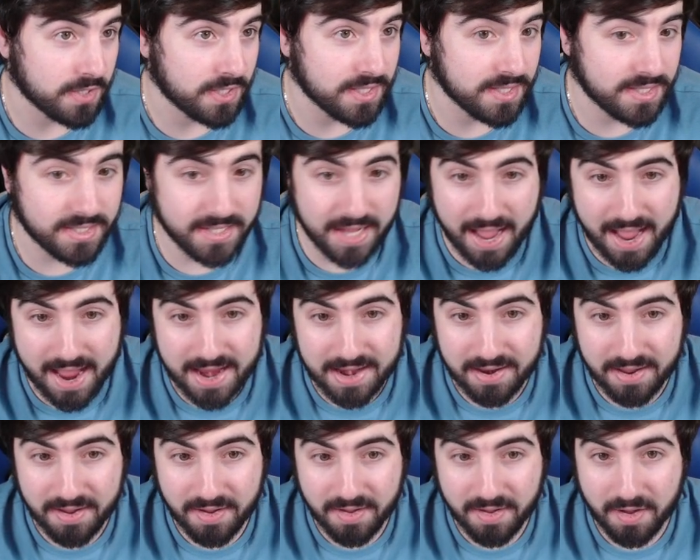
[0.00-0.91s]

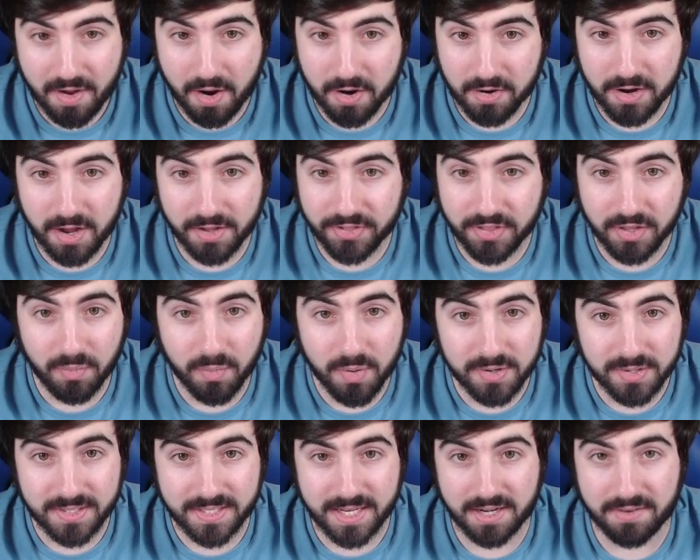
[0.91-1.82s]
inside are not the
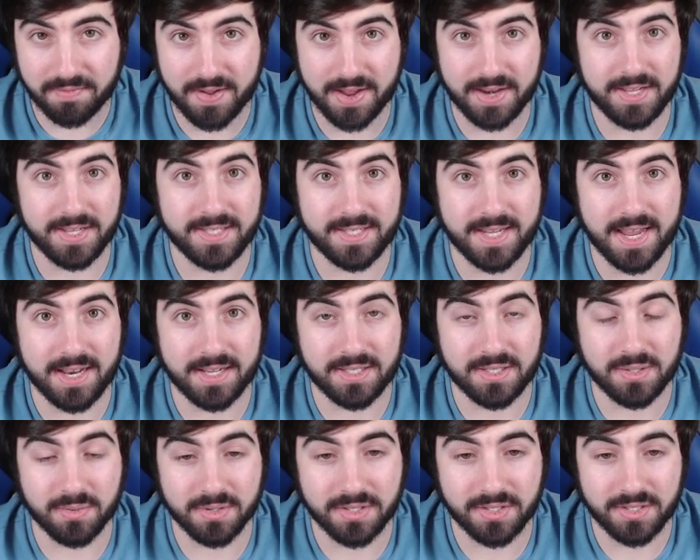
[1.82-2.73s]
worst out of any set in
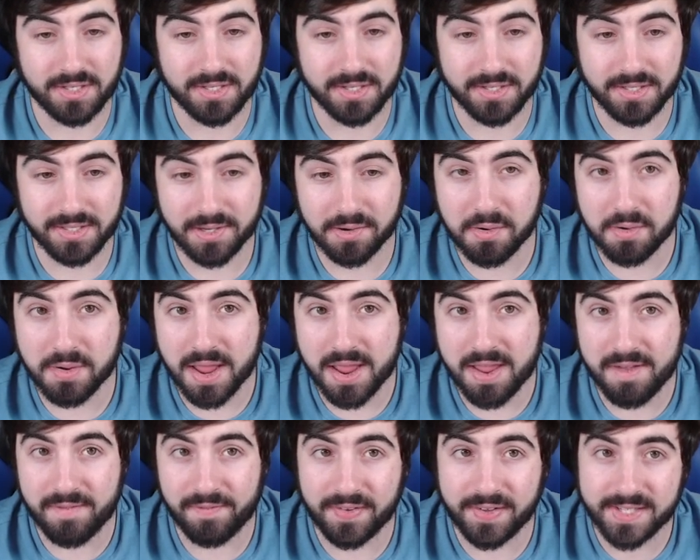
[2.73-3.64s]
Sword and Shield, so
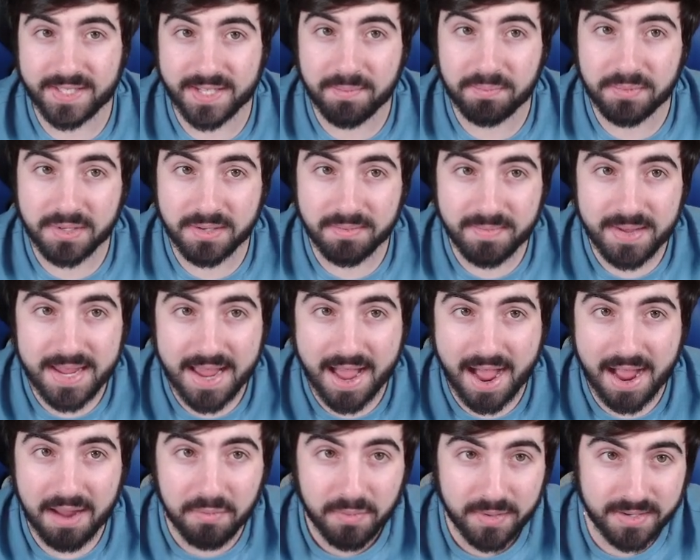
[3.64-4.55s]
if it's up to me,
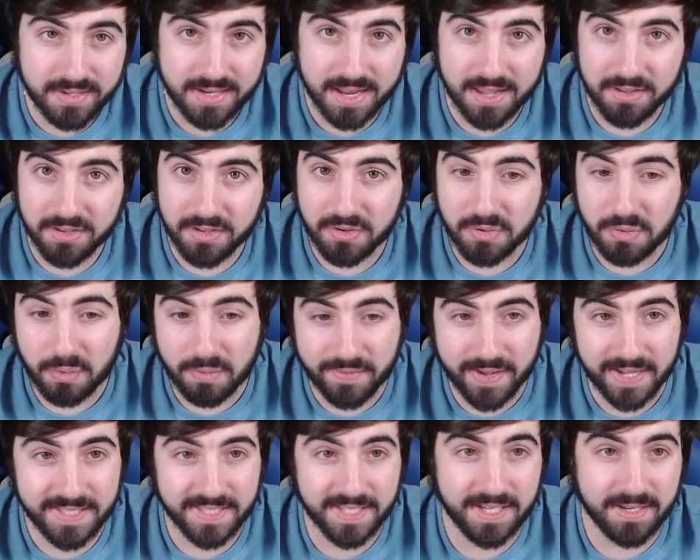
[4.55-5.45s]
I would tell you to
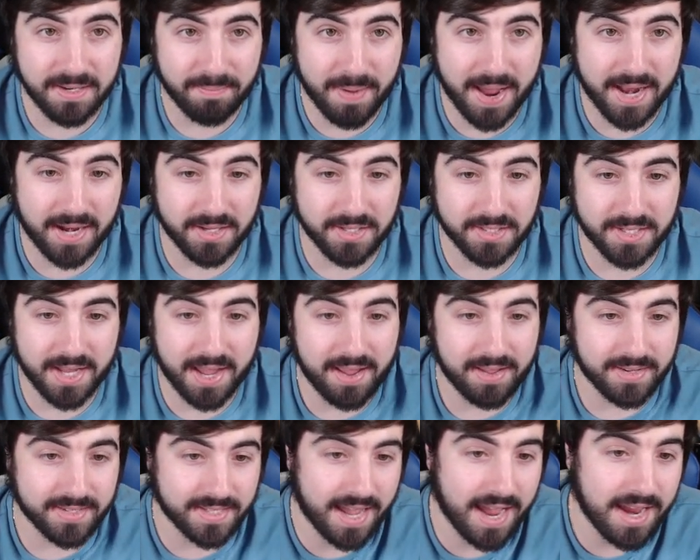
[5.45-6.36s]
invest into Battle
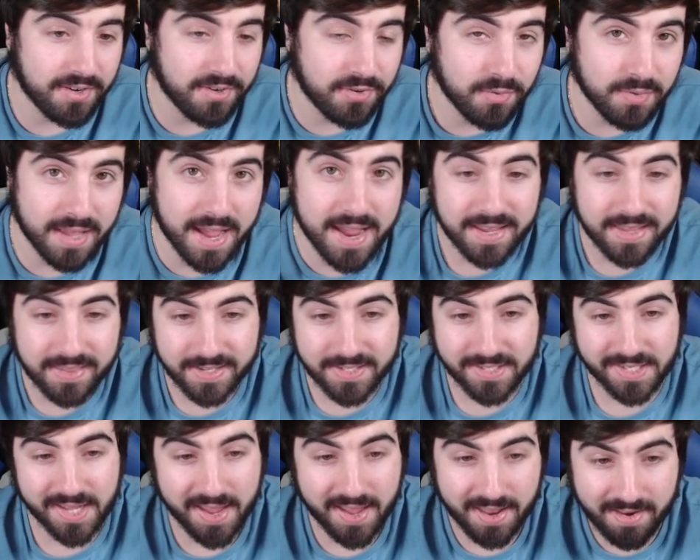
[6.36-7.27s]
Styles. I do like
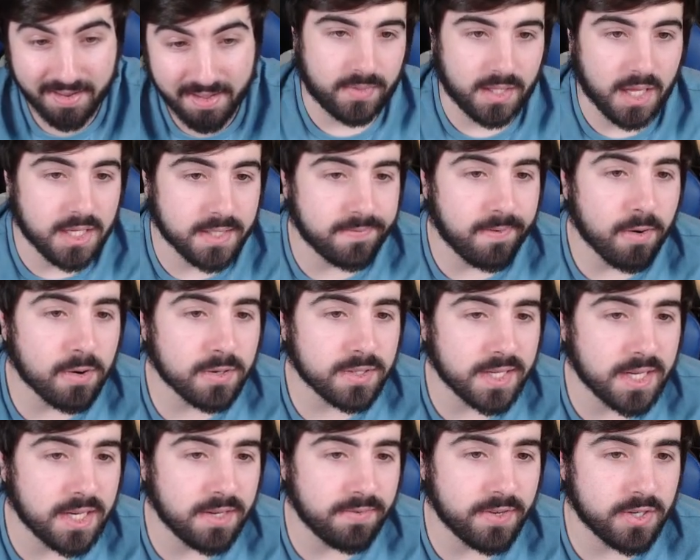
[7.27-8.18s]
this set. As far
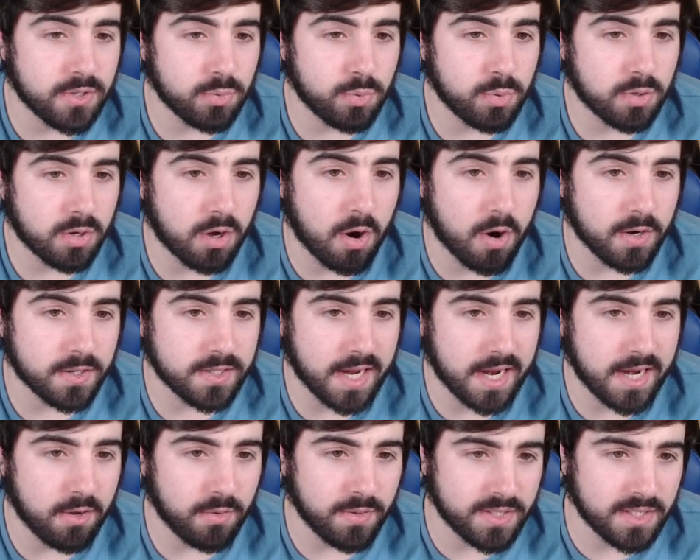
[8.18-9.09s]
as individual cards,
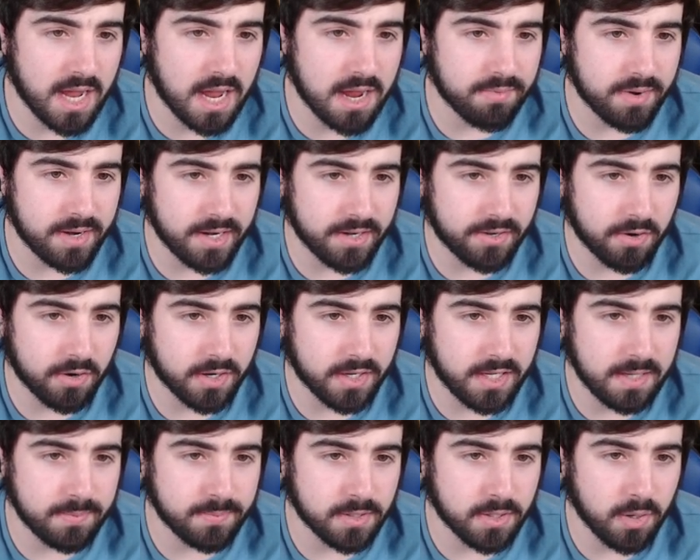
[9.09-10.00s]
I know this Tyranitar
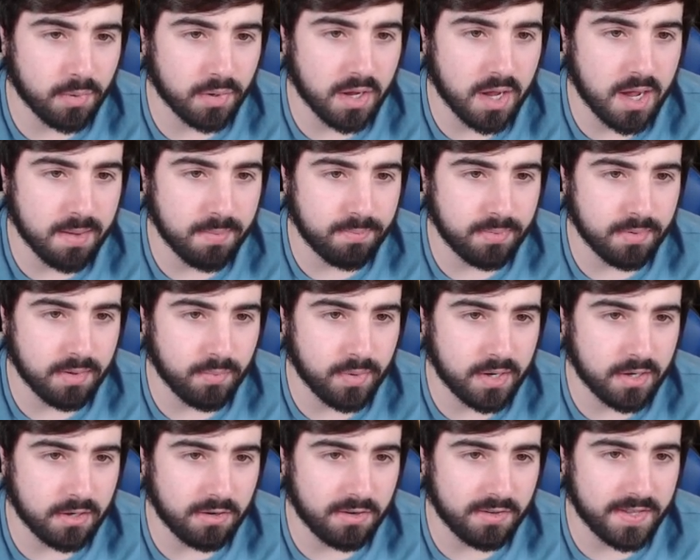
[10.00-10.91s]
keeps going up.
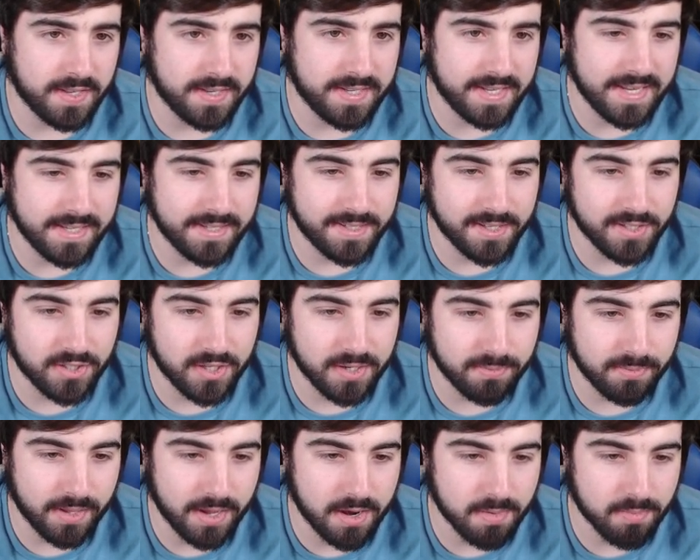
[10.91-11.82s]
We can look at the
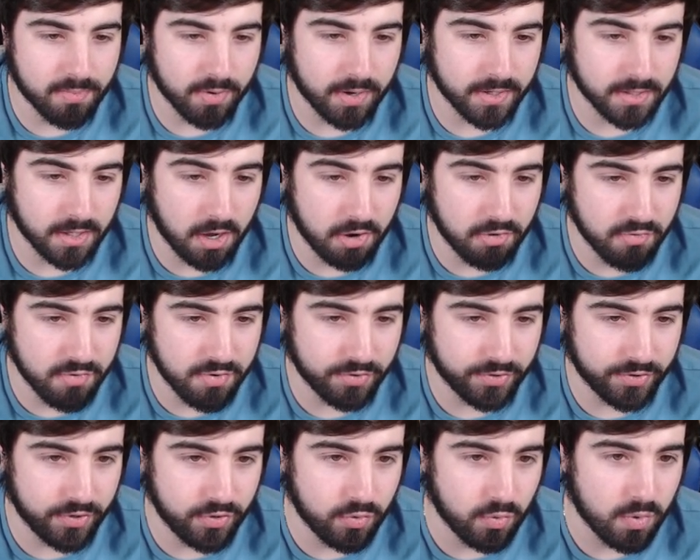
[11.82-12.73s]
TCG player price,
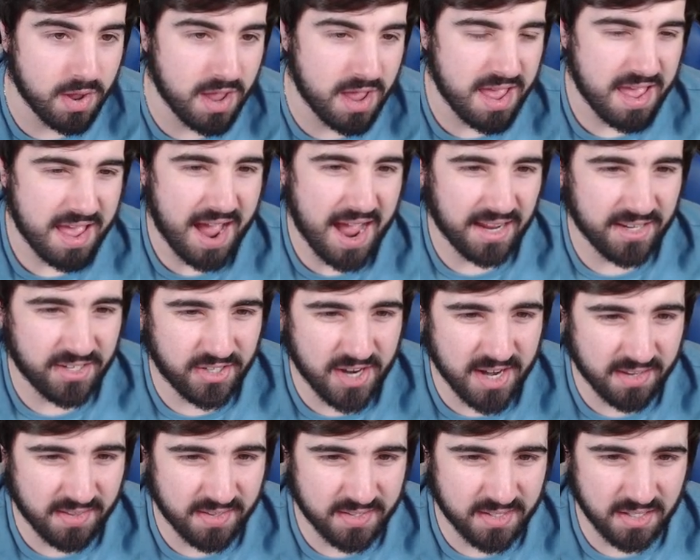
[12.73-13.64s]
102. I
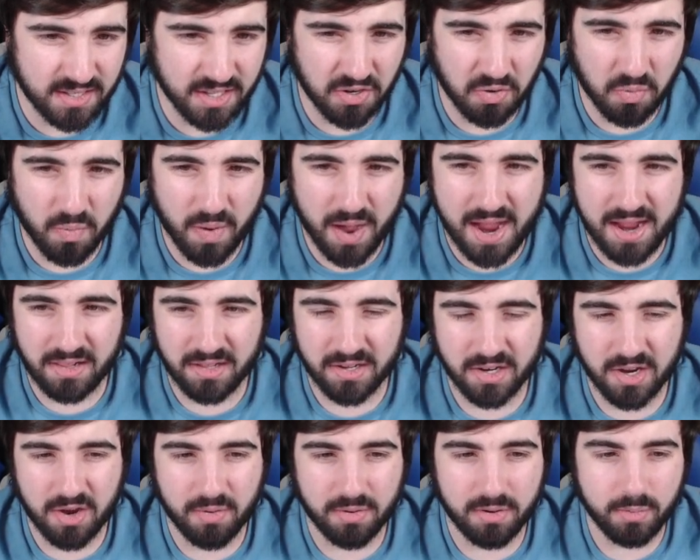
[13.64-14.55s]
checked this a little while
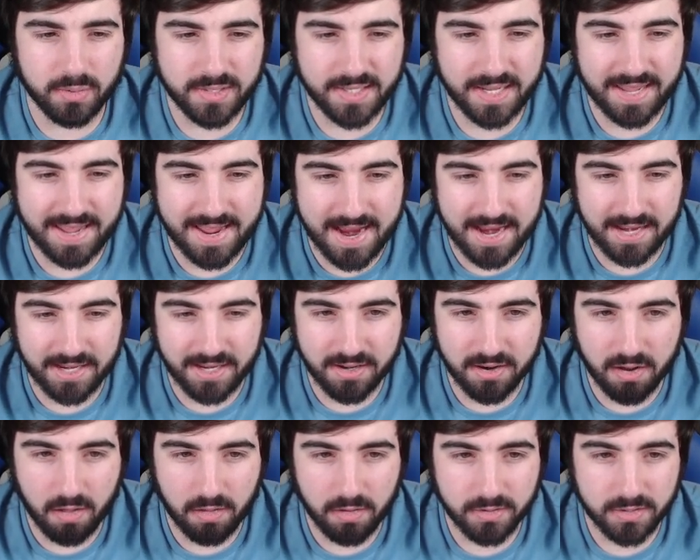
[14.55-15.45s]
ago, and it was like
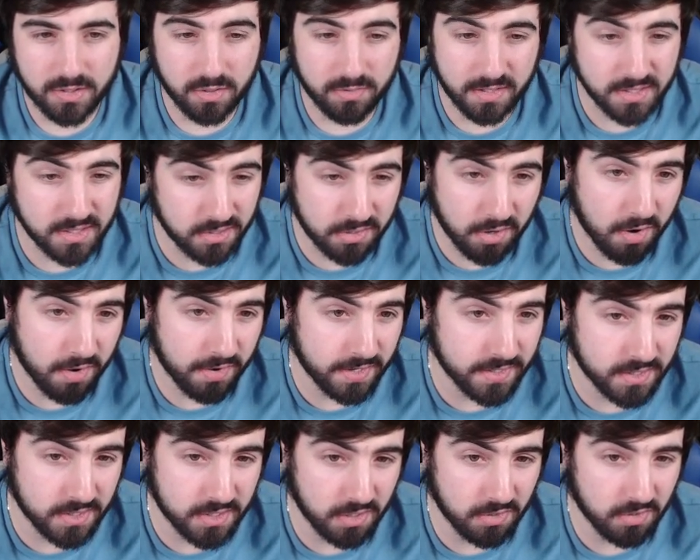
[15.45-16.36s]
$80, so this card
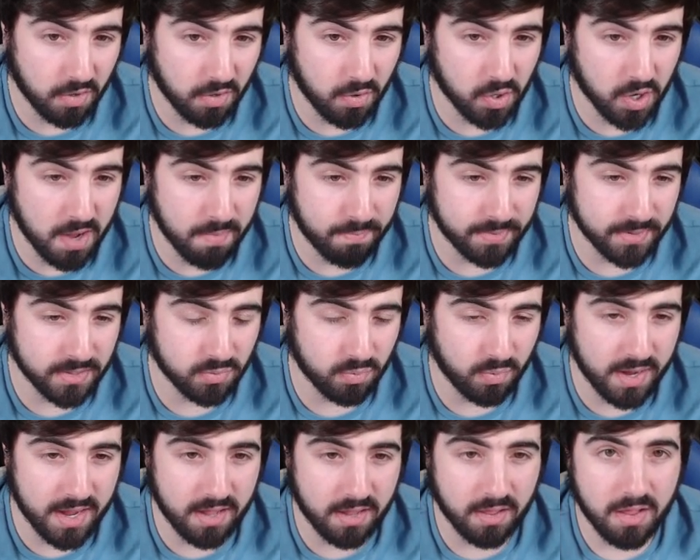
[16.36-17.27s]
is still going up as
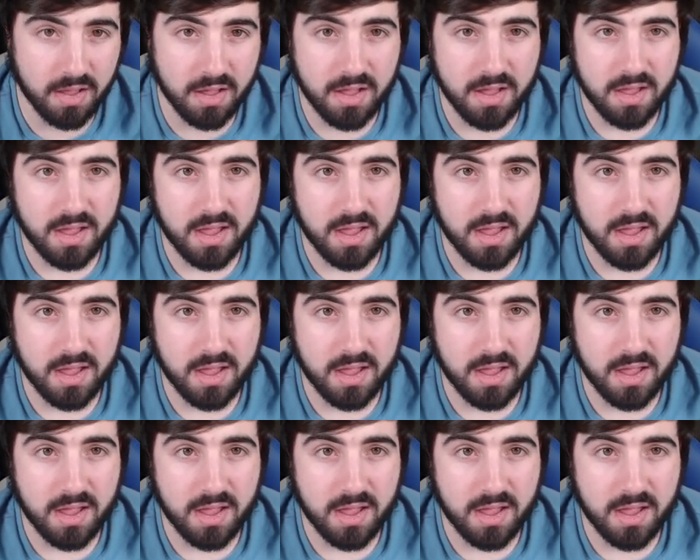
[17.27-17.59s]
well.